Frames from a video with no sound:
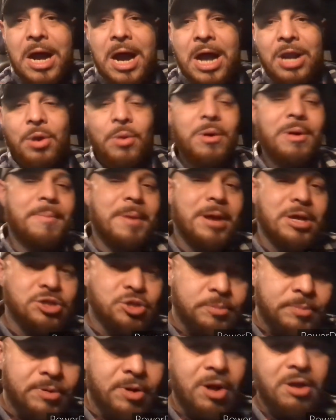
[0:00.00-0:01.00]
I don't want to make a
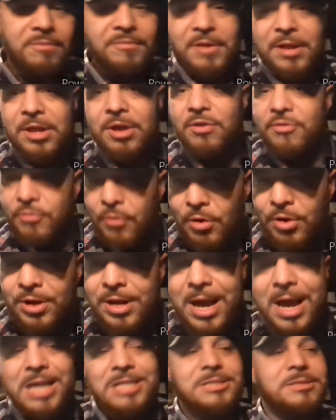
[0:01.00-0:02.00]
super long video for you
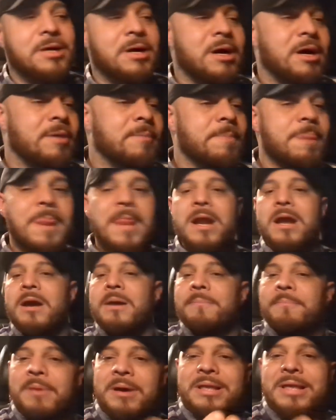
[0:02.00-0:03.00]
guys.
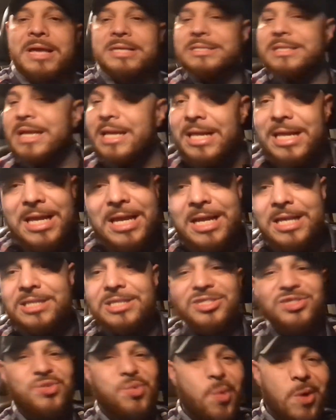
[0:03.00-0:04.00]
But, yes, it
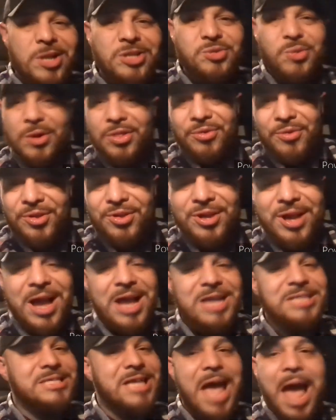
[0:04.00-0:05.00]
is 2023, you
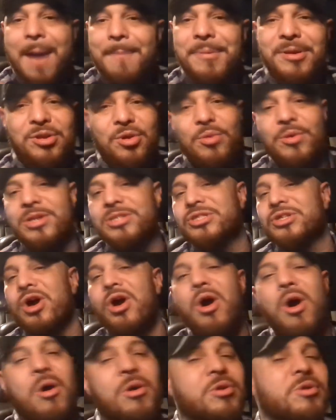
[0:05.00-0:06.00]
guys. Happy New Year's to
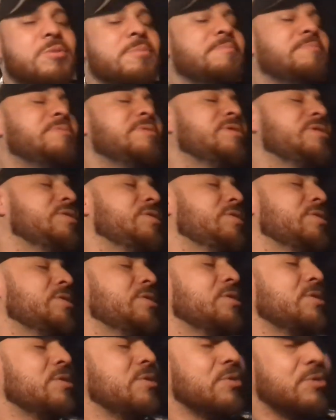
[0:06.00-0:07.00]
all you
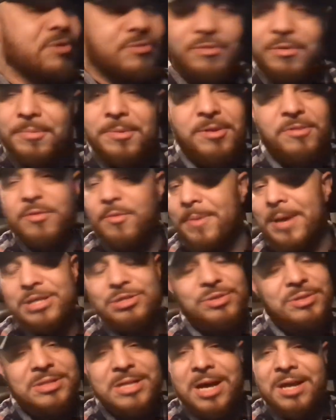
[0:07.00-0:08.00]
beautiful, beautiful
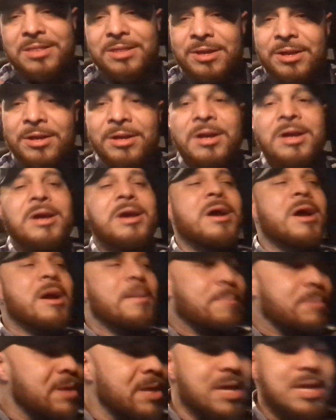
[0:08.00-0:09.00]
patriots out there.
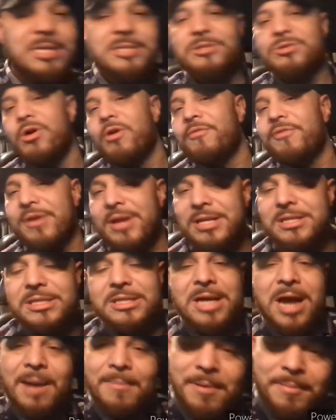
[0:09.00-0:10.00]
Please don't forget to
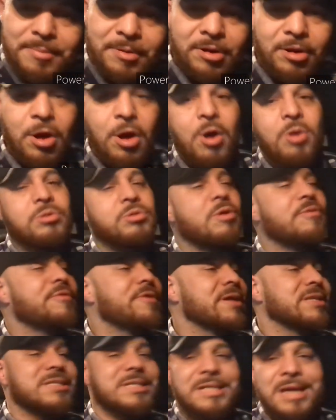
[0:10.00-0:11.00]
comment below. Don't
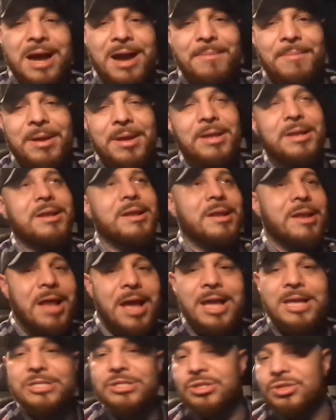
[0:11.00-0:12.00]
forget to comment,
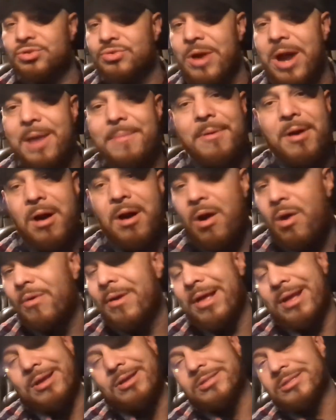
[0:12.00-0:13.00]
like, subscribe, all
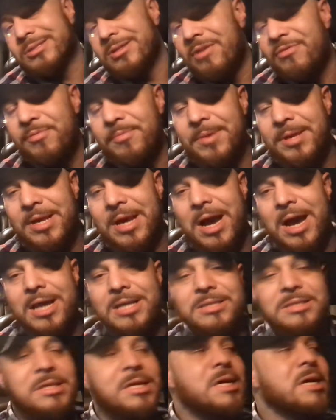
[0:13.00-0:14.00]
that good stuff from you
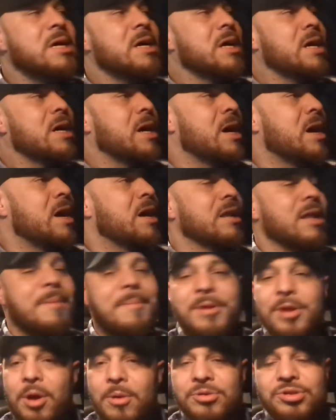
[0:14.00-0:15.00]
guys. Let
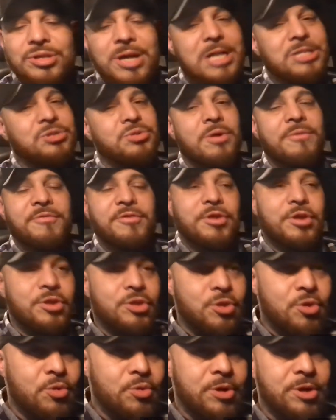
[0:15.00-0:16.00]
me know what you guys are doing for the
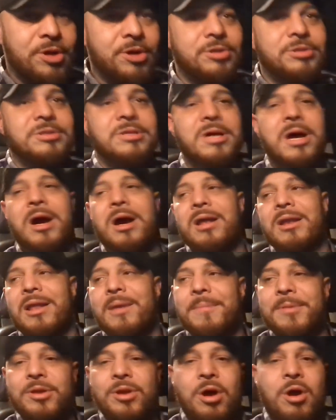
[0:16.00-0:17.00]
New Year's.
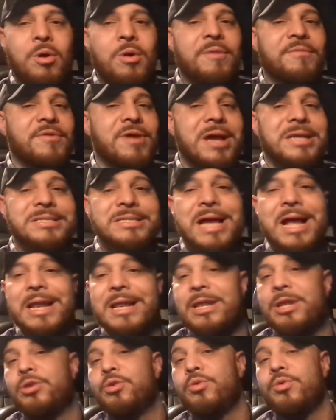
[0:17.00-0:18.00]
Let me know if you guys got
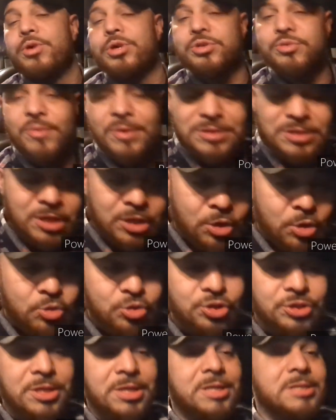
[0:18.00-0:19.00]
any New Year's
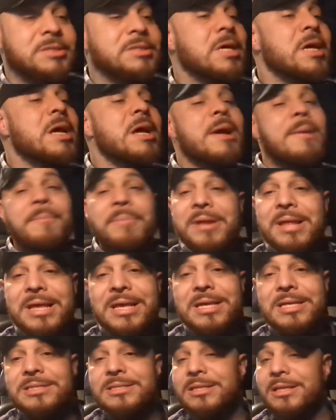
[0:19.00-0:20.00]
resolutions.
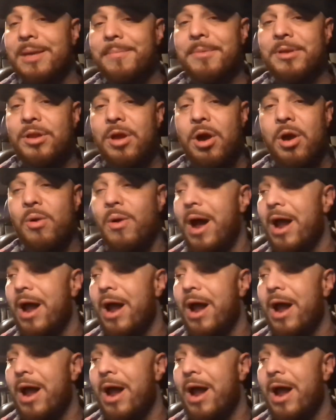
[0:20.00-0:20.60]
Please let me know.